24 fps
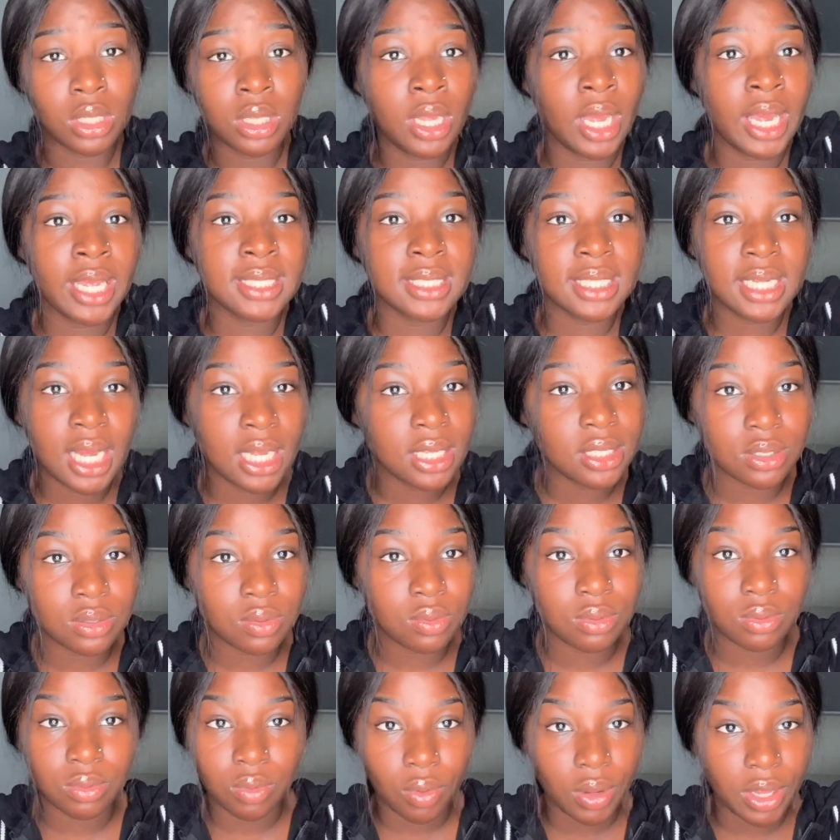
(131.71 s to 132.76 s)
Isn't that so
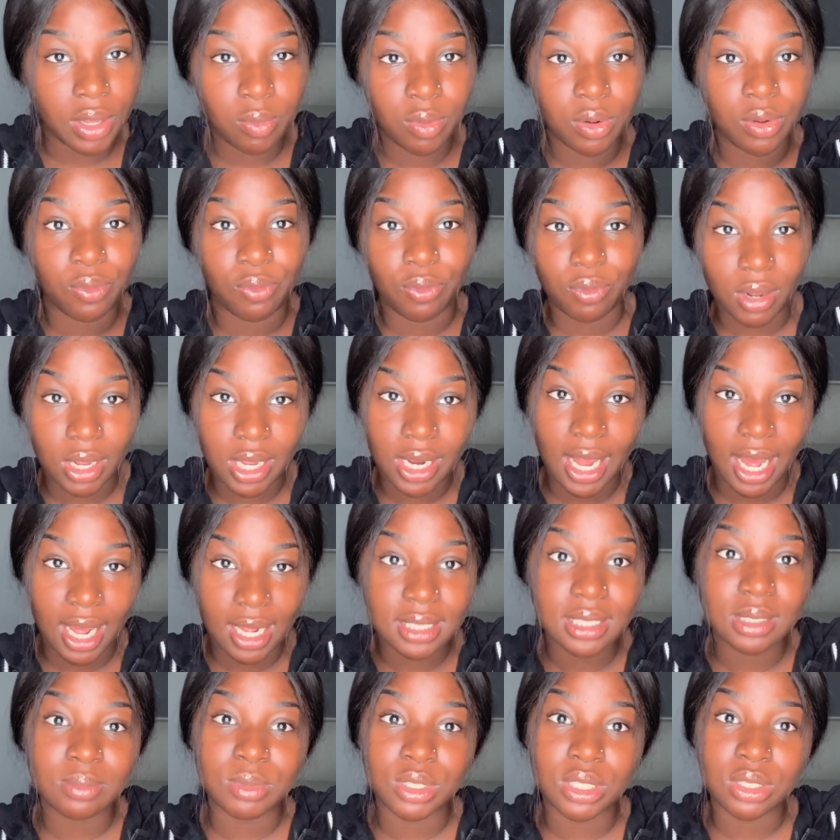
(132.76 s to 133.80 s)
annoying when you fucking
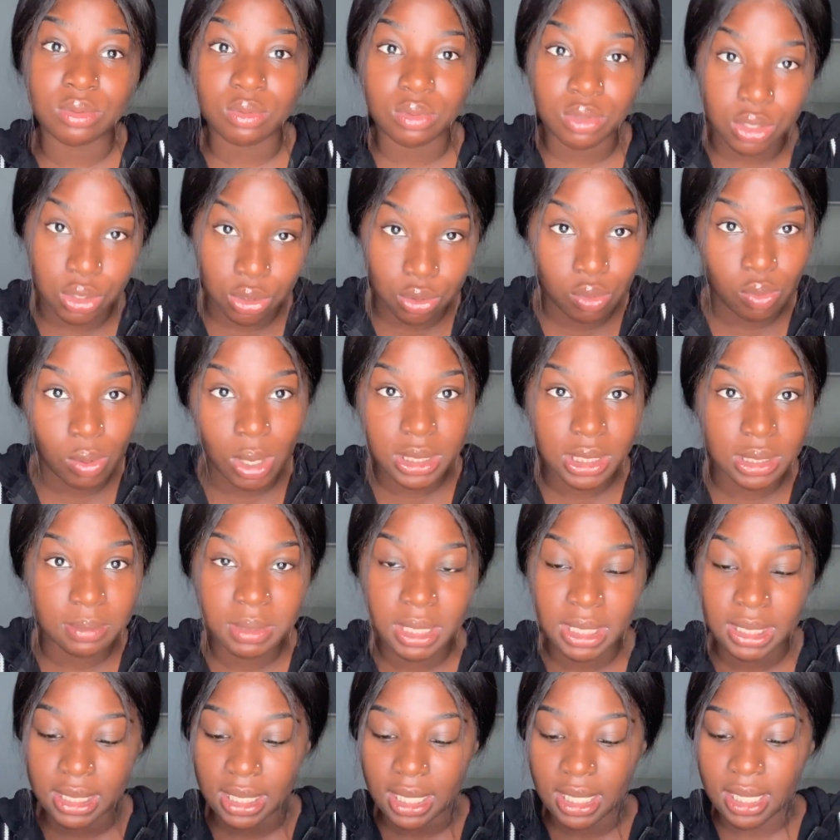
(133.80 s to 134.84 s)
ask somebody, do you want
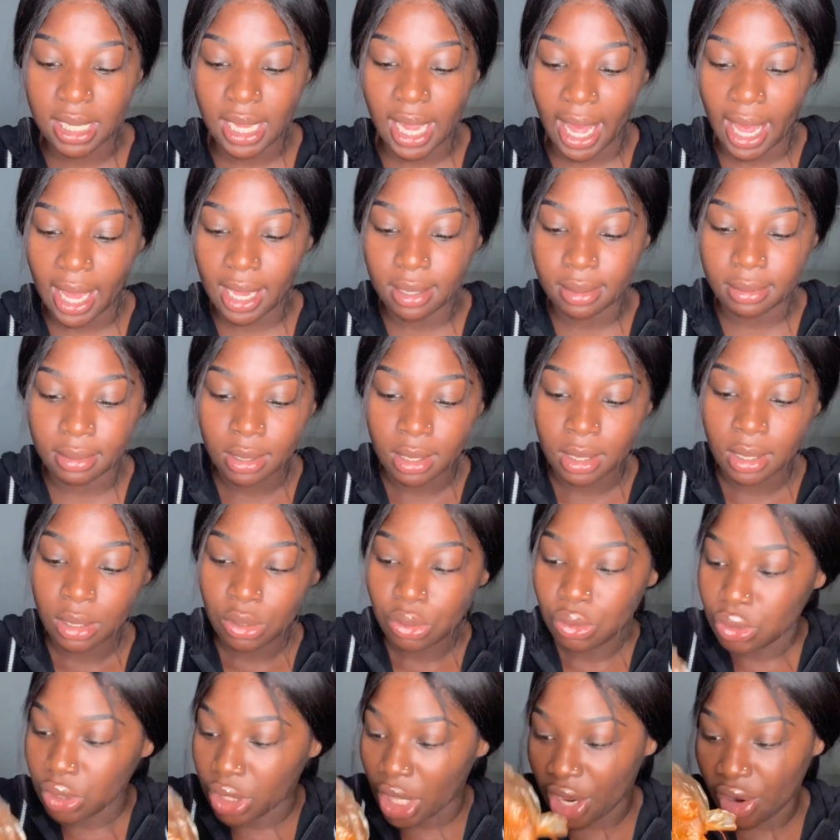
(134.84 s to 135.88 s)
something to eat, and
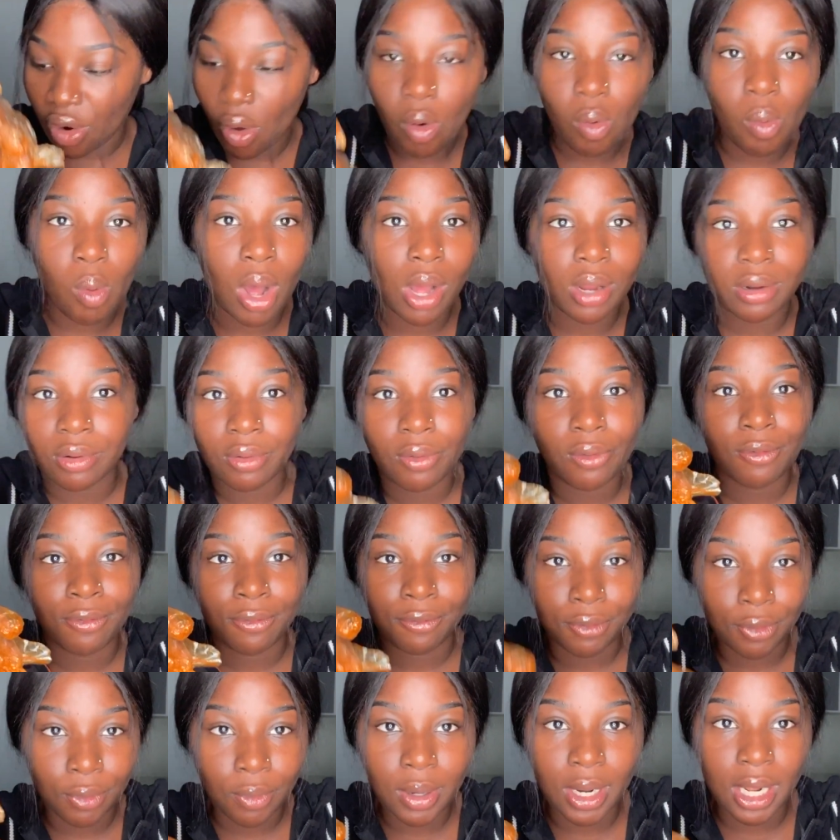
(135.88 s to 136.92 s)
they don't want no
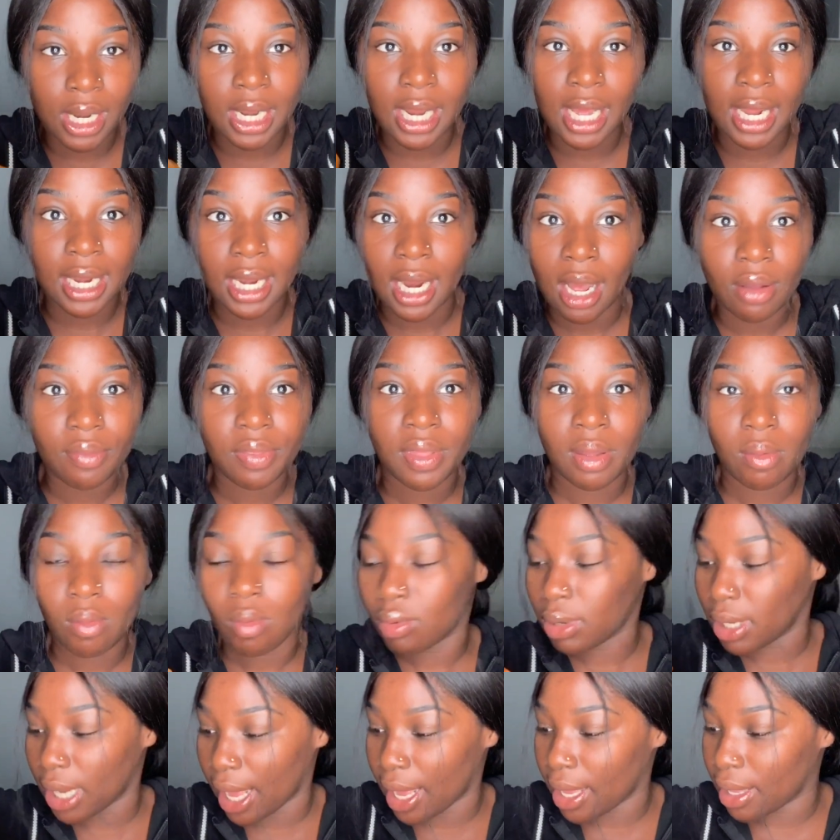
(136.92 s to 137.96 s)
food, and then now they
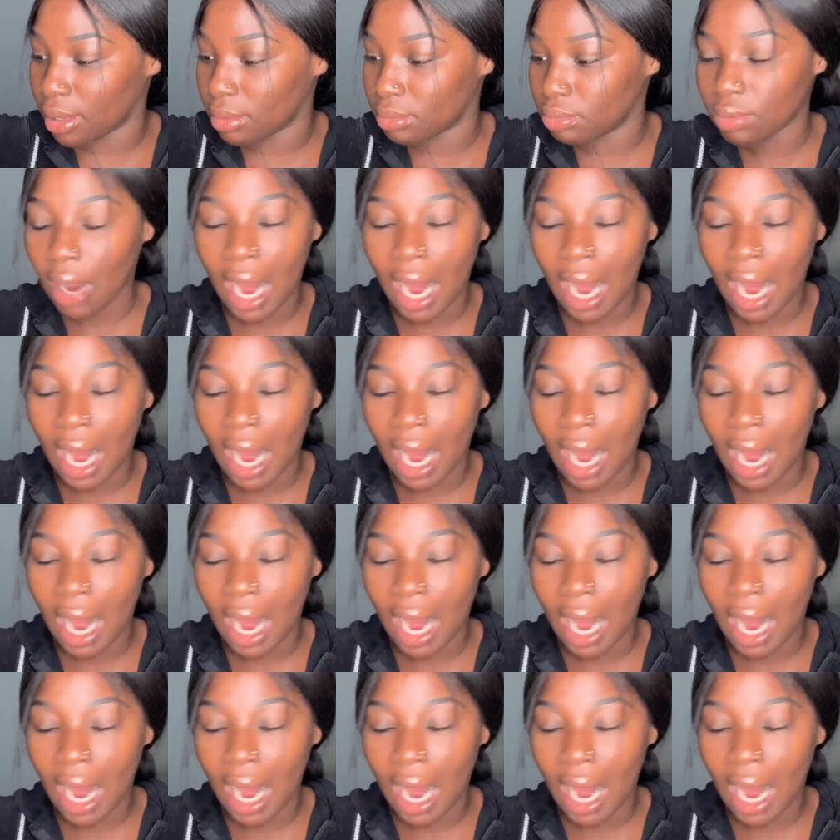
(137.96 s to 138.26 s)
like,